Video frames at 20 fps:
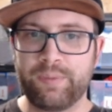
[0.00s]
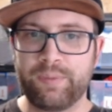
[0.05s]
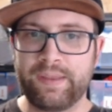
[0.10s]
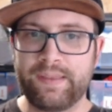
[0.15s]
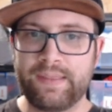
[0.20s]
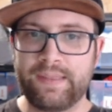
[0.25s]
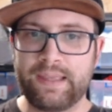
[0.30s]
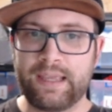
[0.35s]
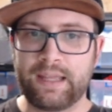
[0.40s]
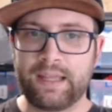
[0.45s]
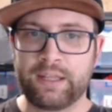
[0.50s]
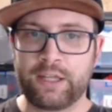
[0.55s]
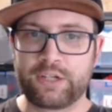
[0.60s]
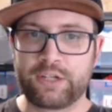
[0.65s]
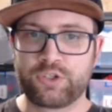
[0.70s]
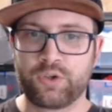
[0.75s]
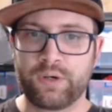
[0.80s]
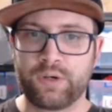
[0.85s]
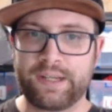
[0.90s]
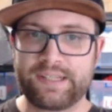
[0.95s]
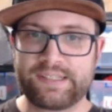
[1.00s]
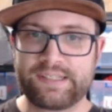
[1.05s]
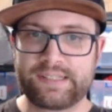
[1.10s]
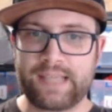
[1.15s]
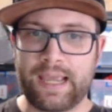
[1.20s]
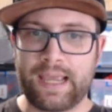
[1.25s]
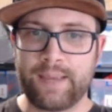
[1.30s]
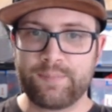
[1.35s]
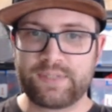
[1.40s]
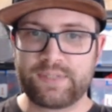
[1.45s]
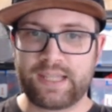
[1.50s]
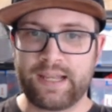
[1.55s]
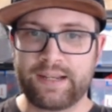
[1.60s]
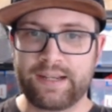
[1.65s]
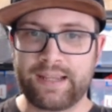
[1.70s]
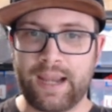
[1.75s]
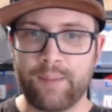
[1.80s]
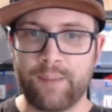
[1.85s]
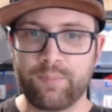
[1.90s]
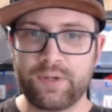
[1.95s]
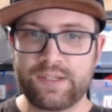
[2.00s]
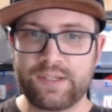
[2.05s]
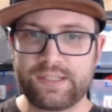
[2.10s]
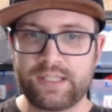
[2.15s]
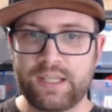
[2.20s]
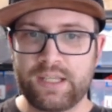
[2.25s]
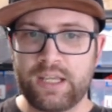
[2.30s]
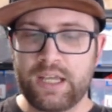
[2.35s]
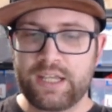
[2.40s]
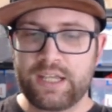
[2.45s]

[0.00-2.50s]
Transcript: be the electronics, games and cameras.